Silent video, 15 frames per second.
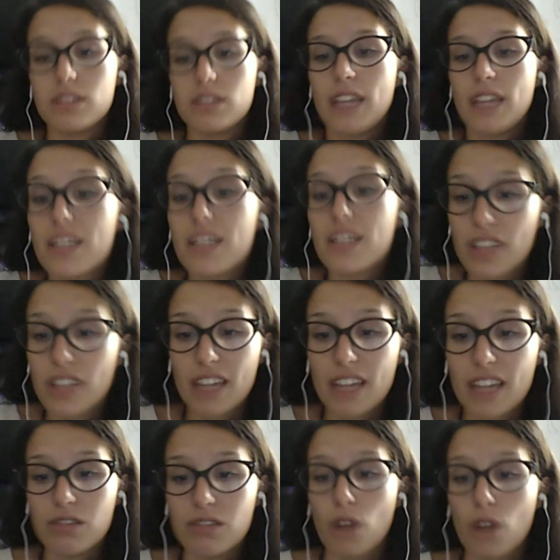say it
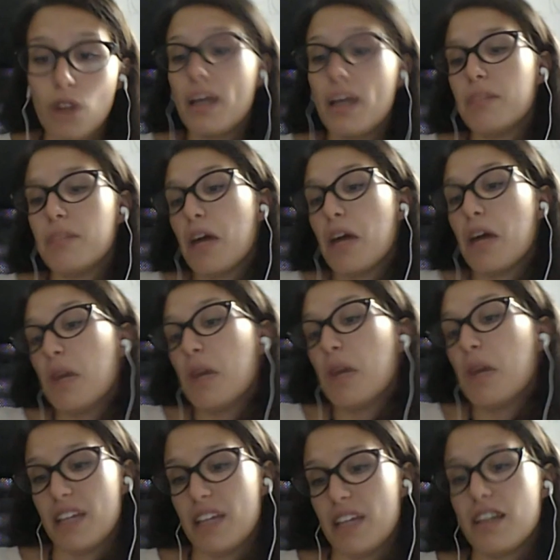again, or in my way,
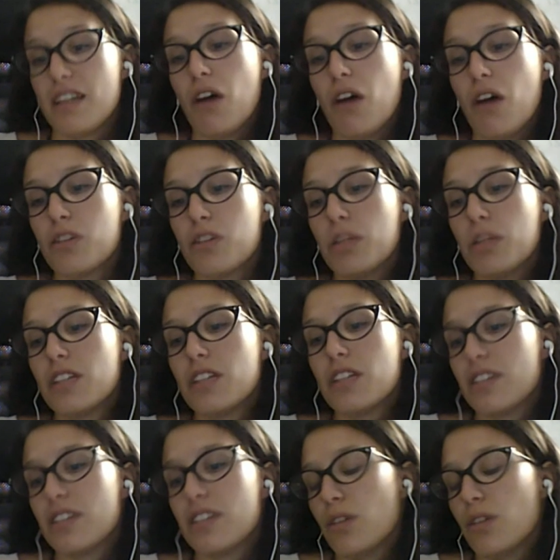and say, oh, someone else
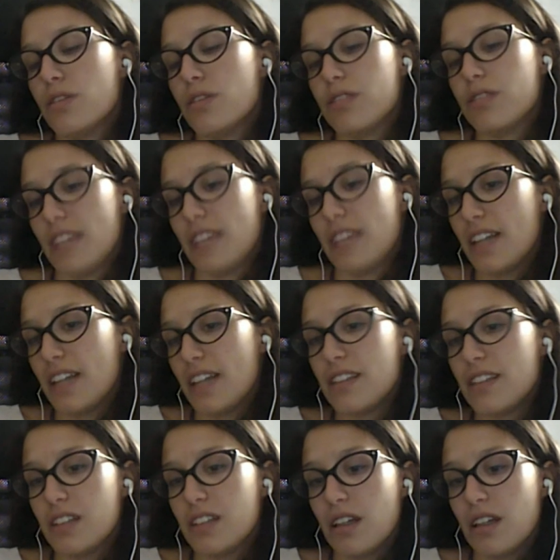said it.